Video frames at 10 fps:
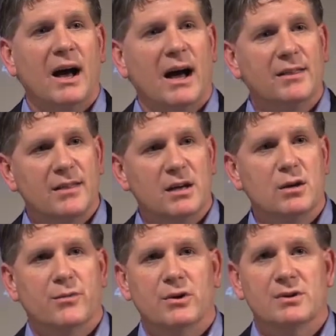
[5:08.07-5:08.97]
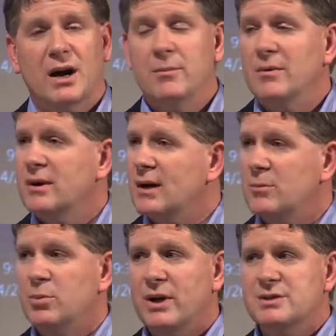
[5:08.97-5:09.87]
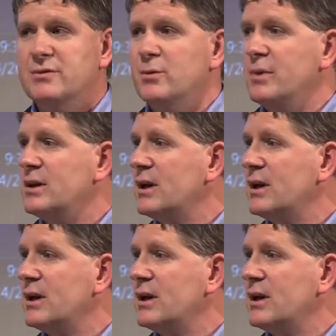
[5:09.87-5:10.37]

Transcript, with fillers: I thank you for your time. God bless you for being